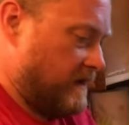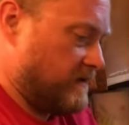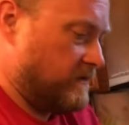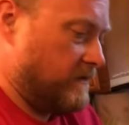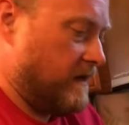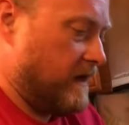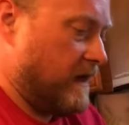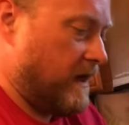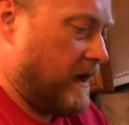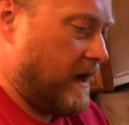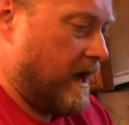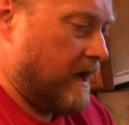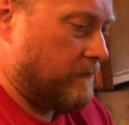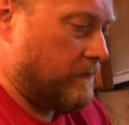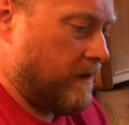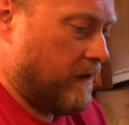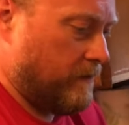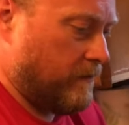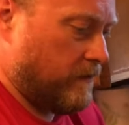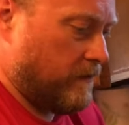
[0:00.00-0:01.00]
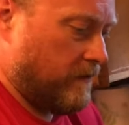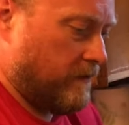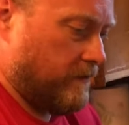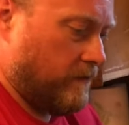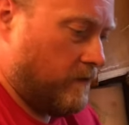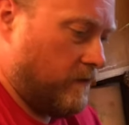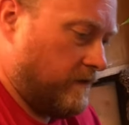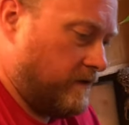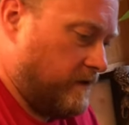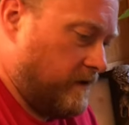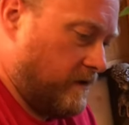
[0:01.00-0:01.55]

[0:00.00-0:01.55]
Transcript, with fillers: So you got a hot pepper to throw into